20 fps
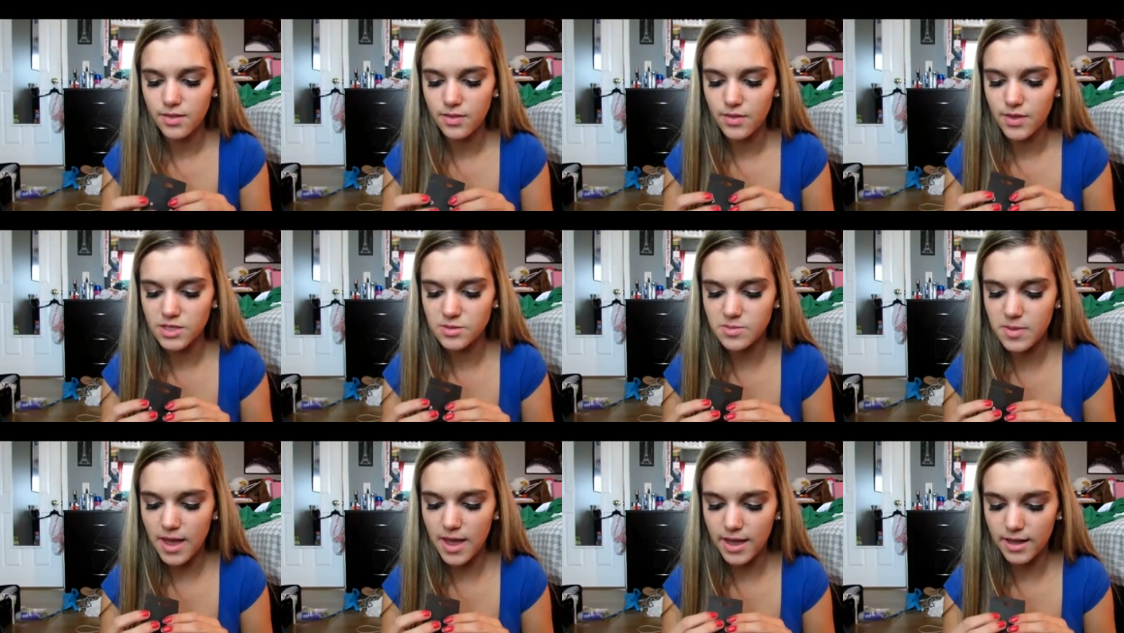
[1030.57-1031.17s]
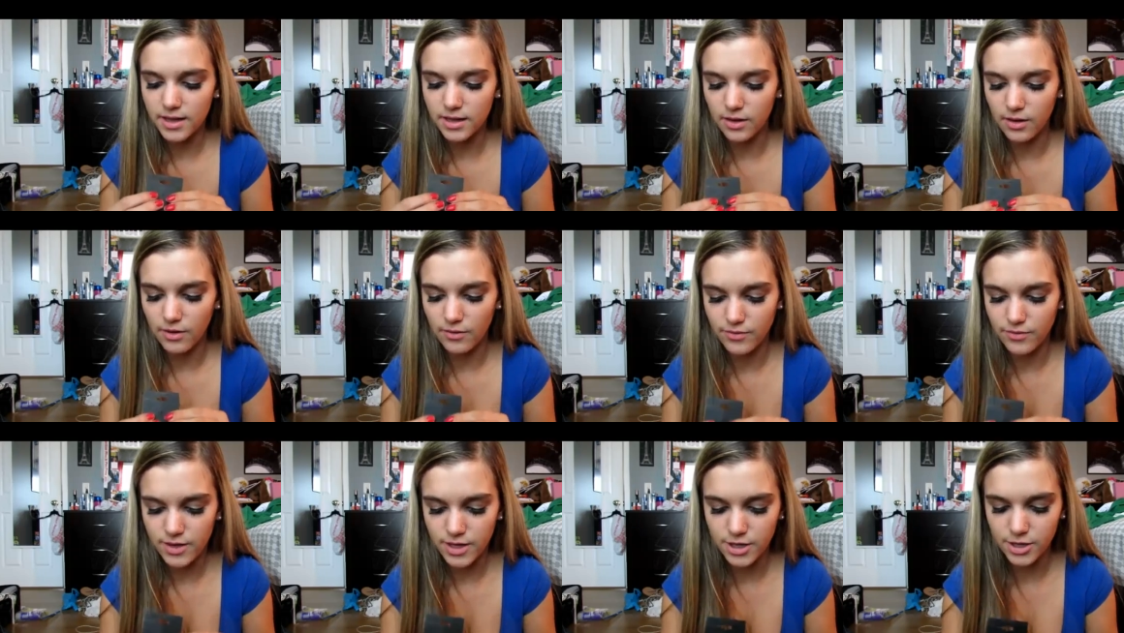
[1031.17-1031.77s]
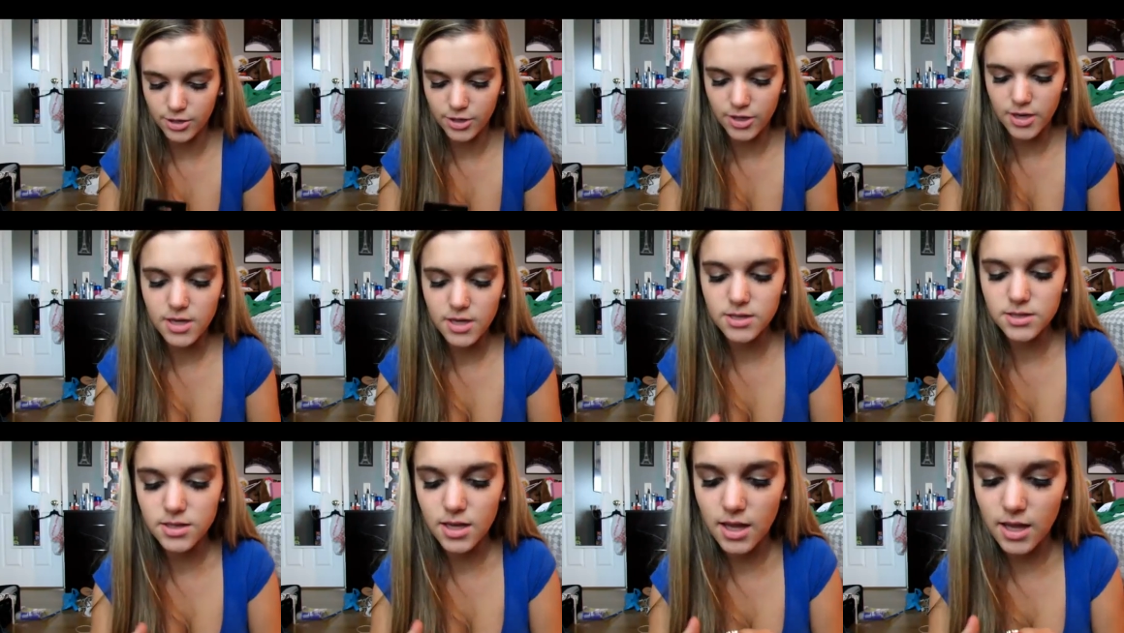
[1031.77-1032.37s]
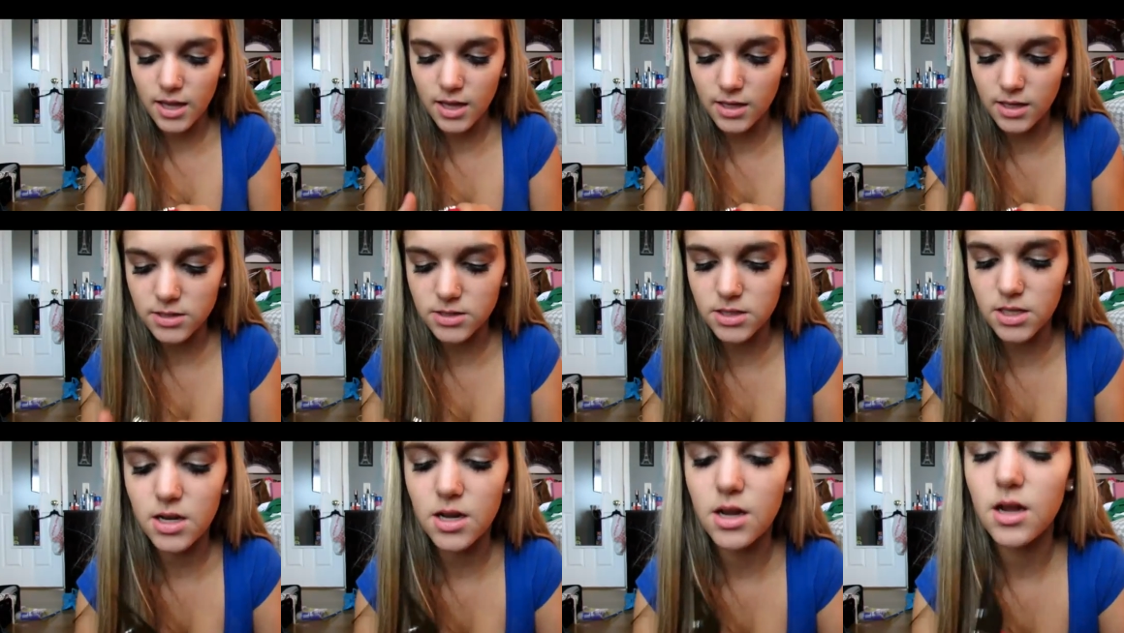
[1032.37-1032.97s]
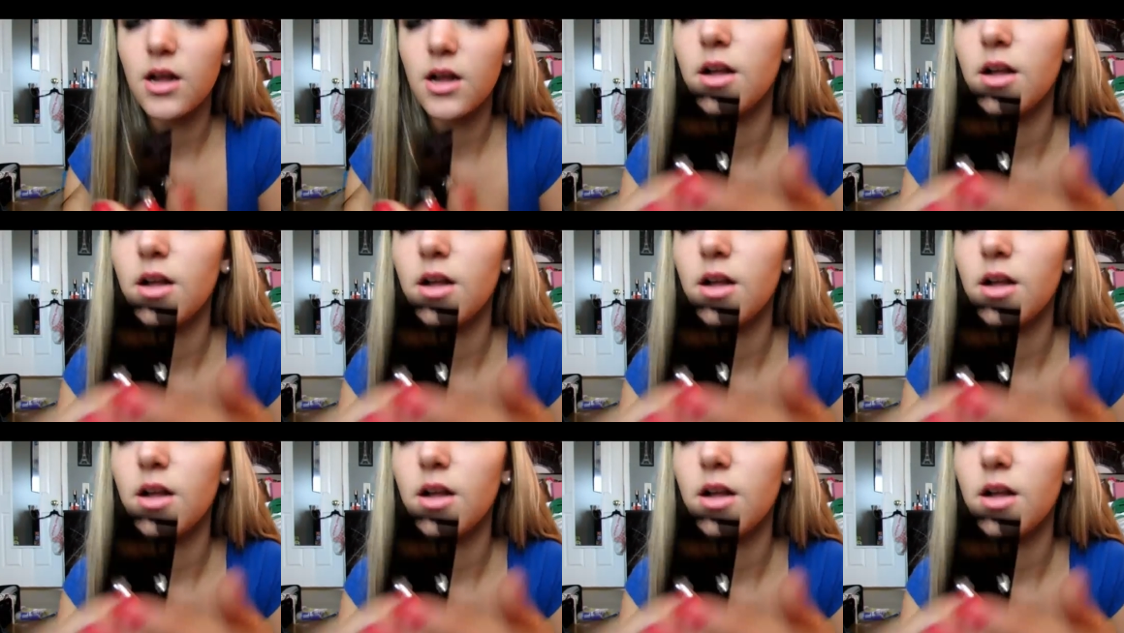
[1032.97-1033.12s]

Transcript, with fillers: this pack of earrings, and